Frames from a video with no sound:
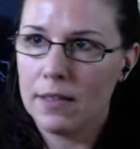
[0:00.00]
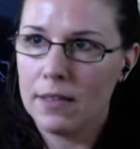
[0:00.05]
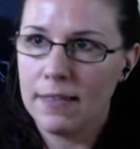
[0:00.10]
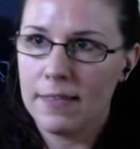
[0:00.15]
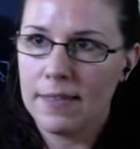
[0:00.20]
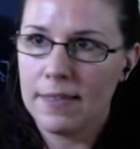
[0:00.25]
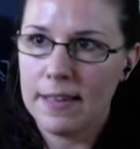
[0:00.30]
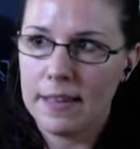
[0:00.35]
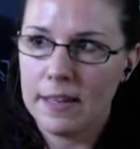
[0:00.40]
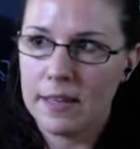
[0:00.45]

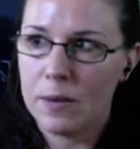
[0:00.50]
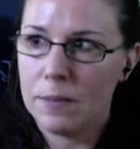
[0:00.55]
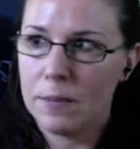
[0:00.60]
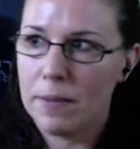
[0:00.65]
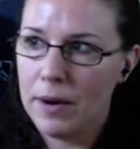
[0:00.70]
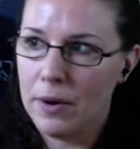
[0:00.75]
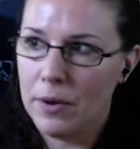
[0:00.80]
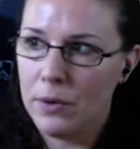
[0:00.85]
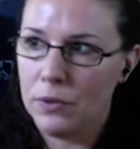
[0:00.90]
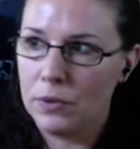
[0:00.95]
think
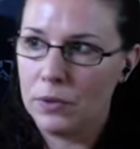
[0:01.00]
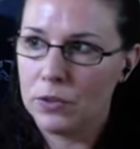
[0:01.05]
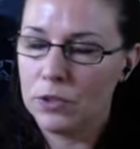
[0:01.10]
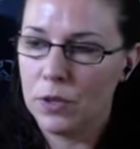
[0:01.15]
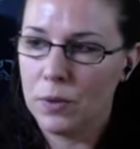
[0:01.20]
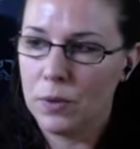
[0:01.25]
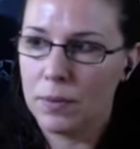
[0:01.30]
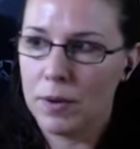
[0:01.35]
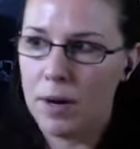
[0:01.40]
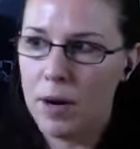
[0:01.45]
about
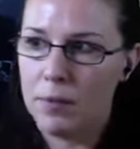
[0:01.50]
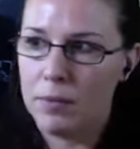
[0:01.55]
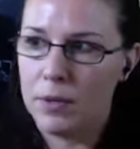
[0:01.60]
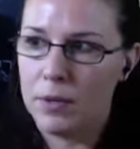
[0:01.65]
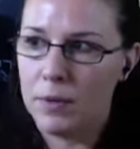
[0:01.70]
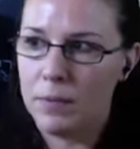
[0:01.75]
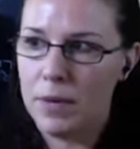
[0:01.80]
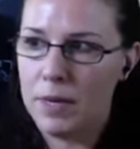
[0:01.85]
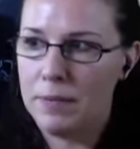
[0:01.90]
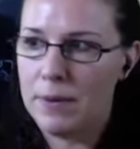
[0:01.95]
the
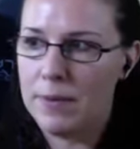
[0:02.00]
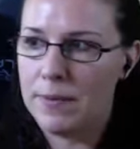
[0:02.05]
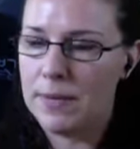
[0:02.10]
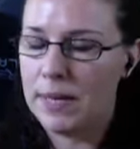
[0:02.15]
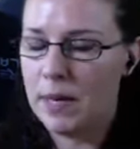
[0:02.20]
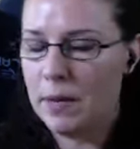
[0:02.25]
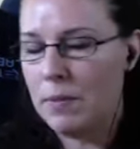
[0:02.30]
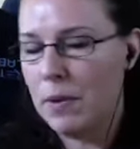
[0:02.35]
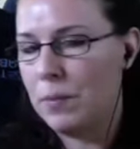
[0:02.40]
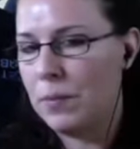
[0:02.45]
problem and maybe
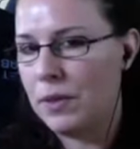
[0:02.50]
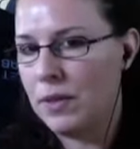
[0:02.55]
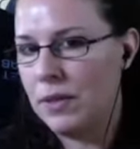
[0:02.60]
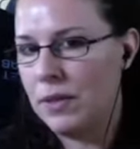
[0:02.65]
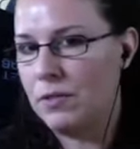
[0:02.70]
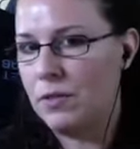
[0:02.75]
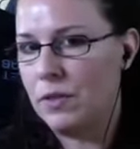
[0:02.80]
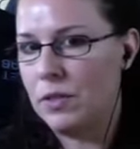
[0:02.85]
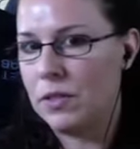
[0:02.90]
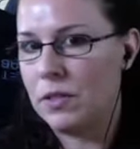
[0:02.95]
come up with a
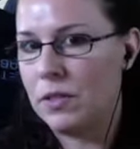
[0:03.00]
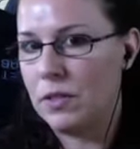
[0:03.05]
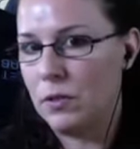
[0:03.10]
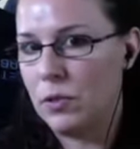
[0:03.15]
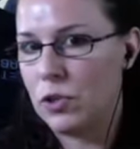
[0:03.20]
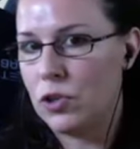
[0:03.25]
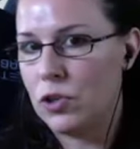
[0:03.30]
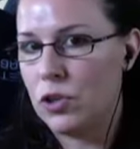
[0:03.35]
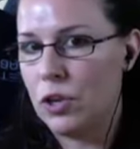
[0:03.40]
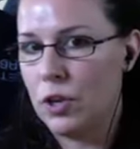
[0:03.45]
different
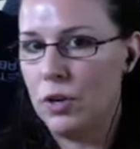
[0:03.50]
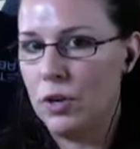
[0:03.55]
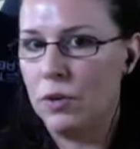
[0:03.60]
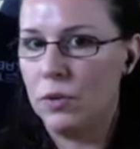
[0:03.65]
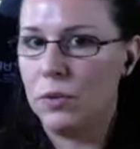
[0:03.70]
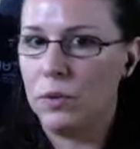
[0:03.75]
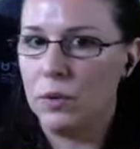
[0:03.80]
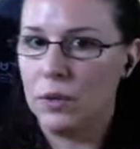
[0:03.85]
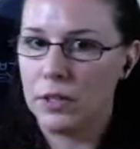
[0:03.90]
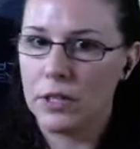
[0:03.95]
solution
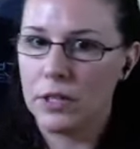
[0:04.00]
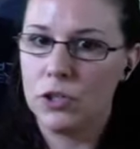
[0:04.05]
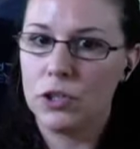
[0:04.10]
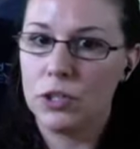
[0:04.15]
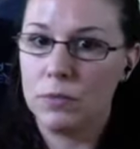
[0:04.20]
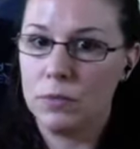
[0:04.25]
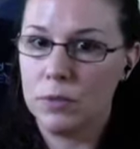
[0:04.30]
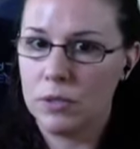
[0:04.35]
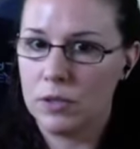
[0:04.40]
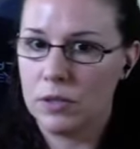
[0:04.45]
or
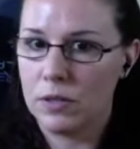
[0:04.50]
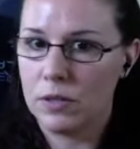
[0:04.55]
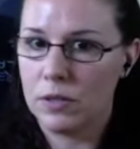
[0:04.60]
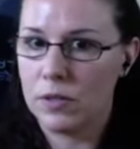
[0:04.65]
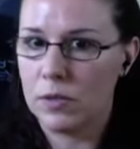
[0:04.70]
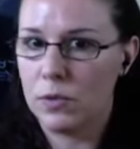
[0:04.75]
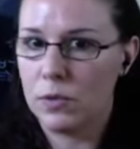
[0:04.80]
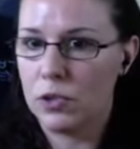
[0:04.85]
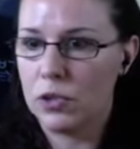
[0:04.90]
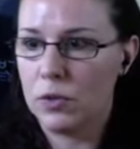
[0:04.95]
contribute to the
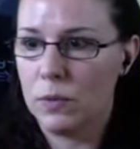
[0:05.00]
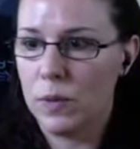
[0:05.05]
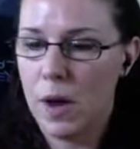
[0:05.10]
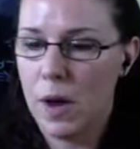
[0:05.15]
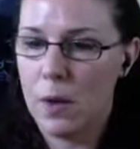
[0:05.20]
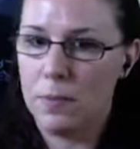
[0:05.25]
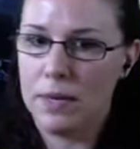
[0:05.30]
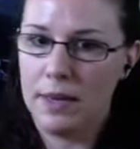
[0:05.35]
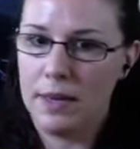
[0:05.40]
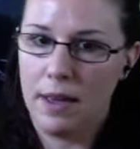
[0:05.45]
solution
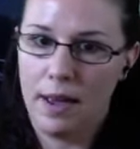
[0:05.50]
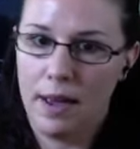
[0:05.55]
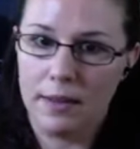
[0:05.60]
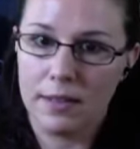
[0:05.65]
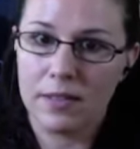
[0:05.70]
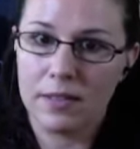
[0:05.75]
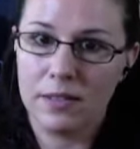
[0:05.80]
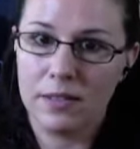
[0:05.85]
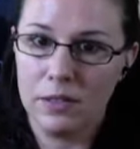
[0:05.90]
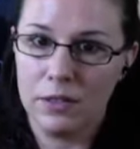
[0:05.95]
without being
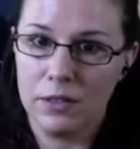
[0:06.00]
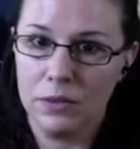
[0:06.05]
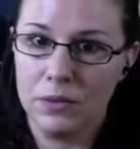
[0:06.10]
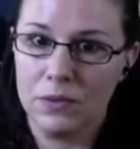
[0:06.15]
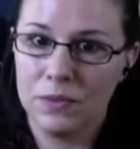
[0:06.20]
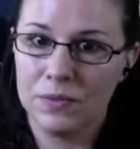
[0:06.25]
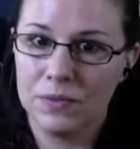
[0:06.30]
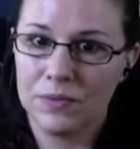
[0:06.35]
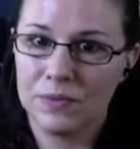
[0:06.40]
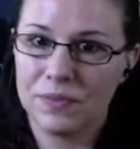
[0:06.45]
asked to.
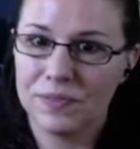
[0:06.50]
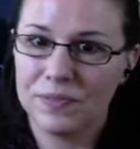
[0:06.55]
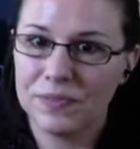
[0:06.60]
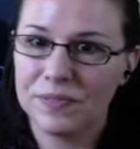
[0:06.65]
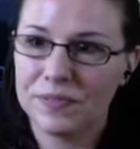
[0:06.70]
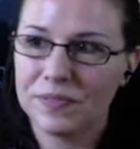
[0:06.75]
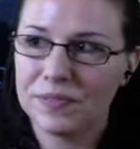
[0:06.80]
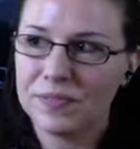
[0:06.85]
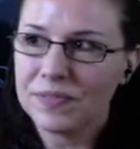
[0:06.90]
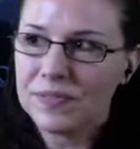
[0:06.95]

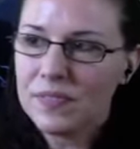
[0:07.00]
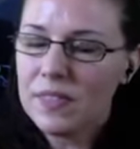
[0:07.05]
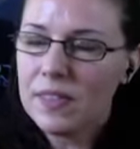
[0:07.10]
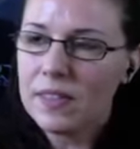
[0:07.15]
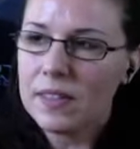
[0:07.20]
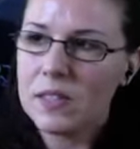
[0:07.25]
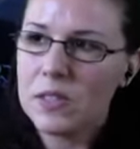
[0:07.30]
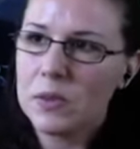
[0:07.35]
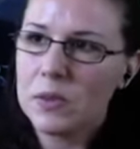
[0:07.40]
So